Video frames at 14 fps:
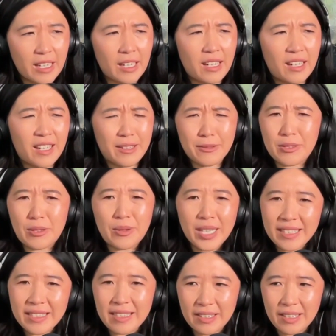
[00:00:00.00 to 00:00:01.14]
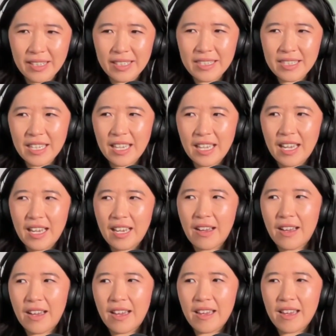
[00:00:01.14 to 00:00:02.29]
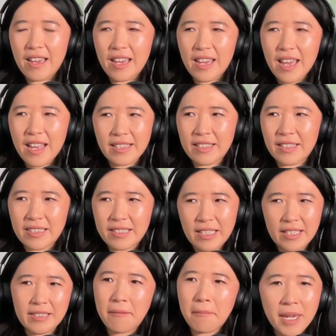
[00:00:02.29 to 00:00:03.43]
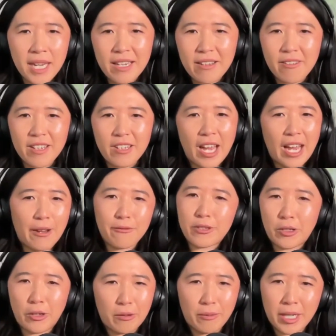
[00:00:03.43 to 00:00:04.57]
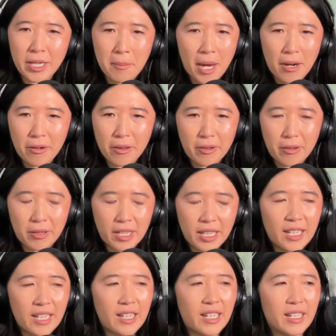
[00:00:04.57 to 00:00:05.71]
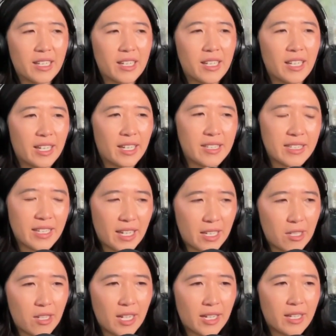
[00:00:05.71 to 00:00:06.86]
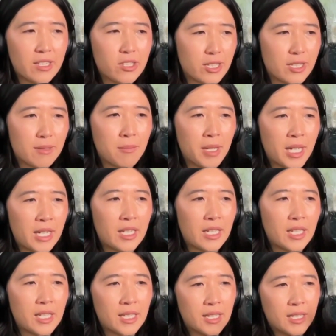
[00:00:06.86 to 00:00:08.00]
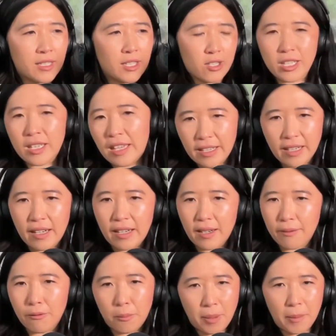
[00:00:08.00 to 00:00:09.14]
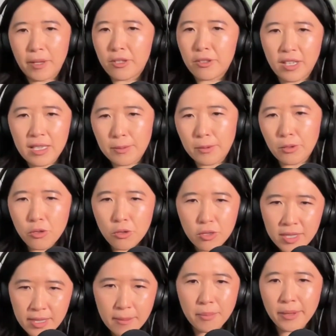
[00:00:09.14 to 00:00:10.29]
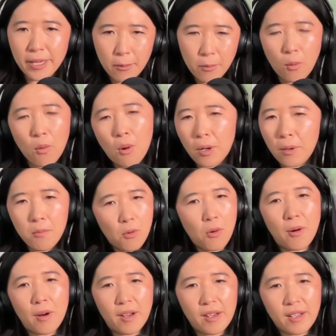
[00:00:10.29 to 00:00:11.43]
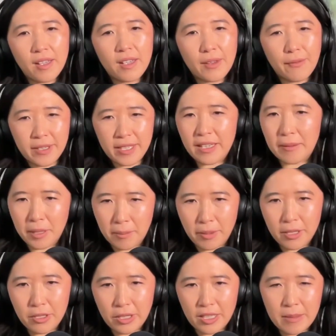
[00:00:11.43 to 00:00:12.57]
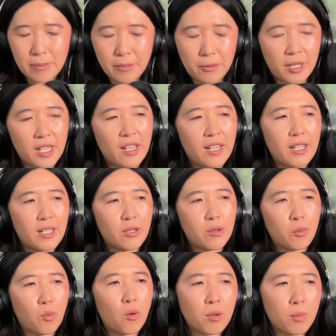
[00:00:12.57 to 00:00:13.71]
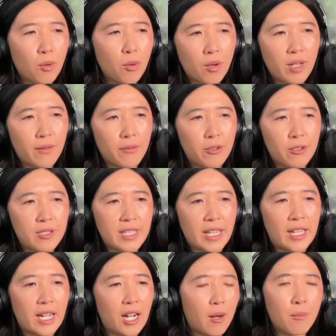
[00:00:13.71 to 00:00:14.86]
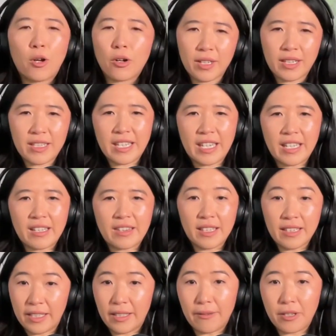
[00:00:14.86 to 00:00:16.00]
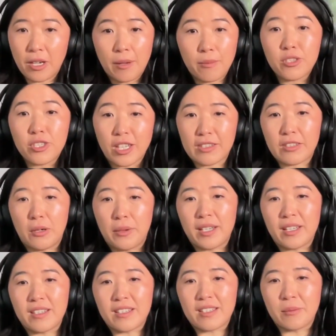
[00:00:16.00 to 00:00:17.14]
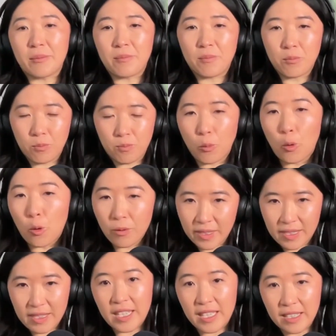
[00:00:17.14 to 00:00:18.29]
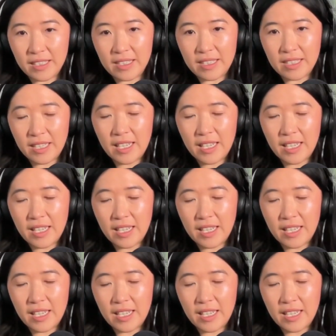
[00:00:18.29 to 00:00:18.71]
And also exercise. Exercise doesn't mean you have to go and run a marathon. Like I say, it can just mean ditching the car for public transport. You simply walk more if you take the public transport. You walk more if you say, I'm not going to take the lift. I'm just going to walk the stairs.